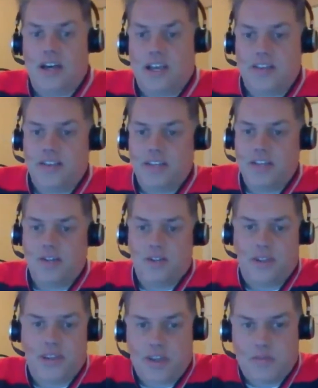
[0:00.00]
And the
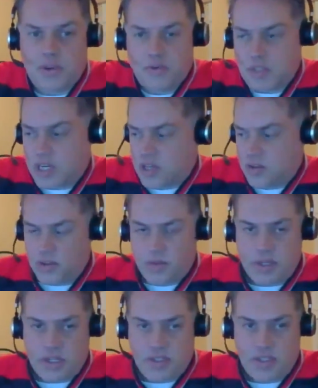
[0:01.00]
interesting thing about Tyler's
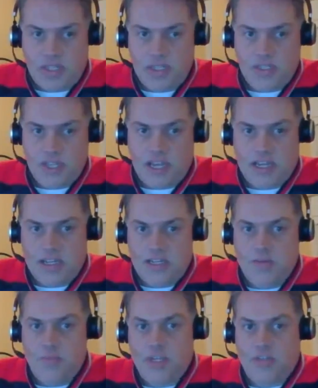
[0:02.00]
picks is that
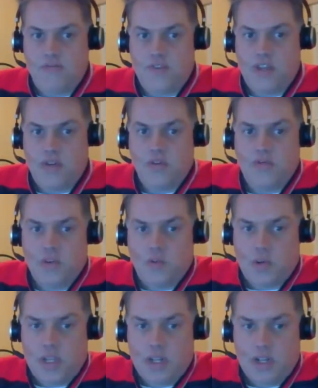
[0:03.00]
he picked Vancouver to
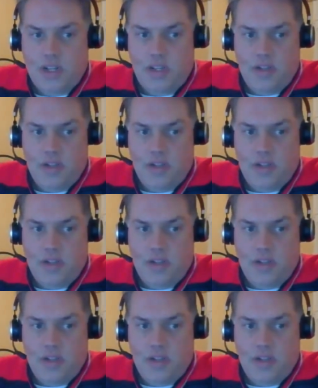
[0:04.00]
win